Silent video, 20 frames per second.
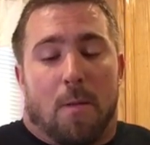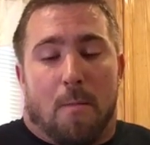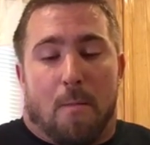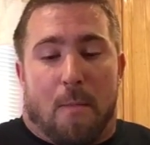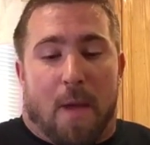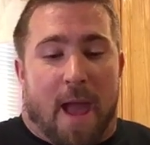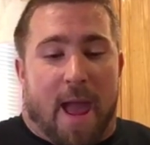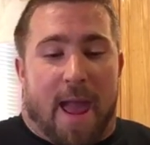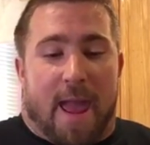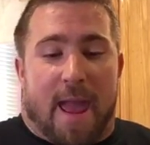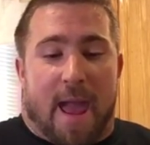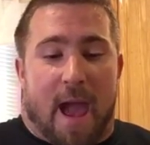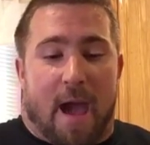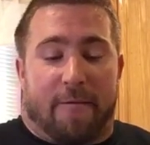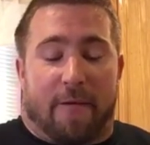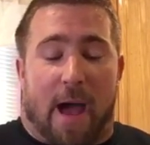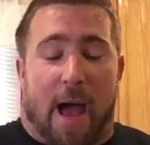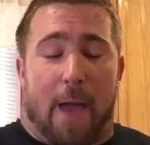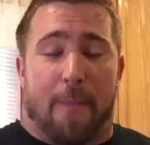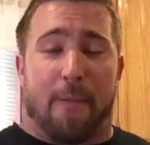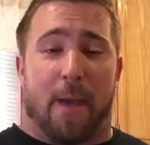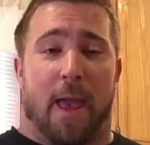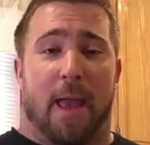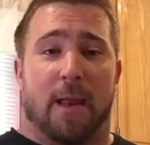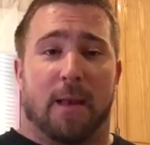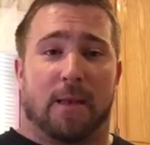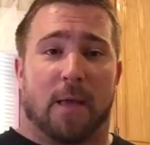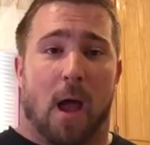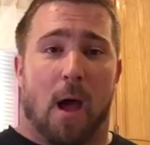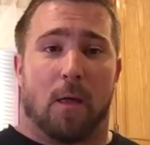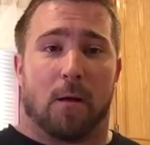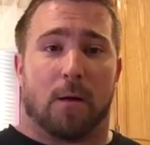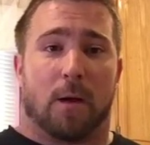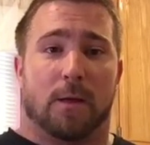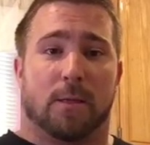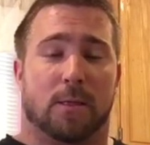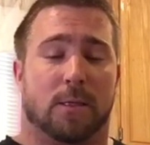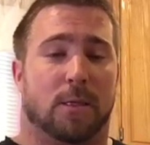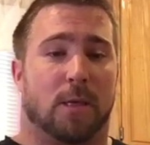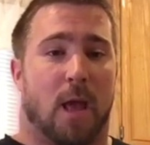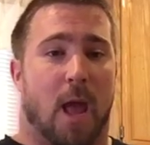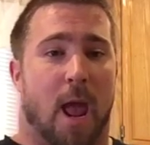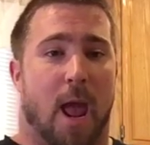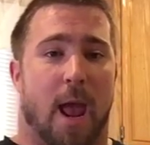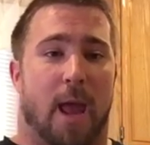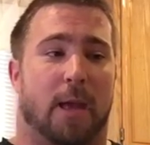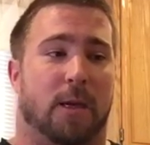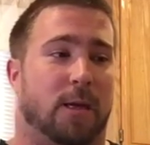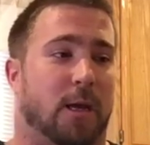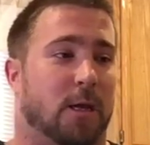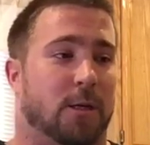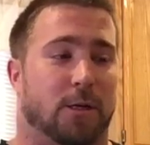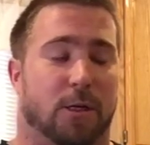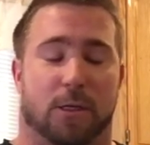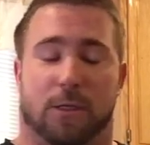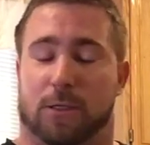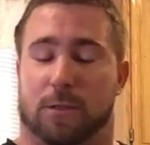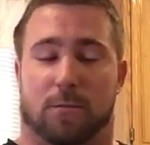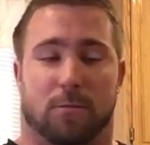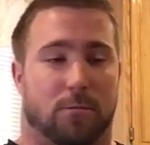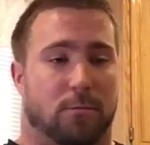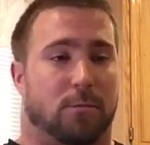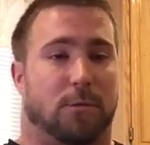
may have a high pain tolerance and can just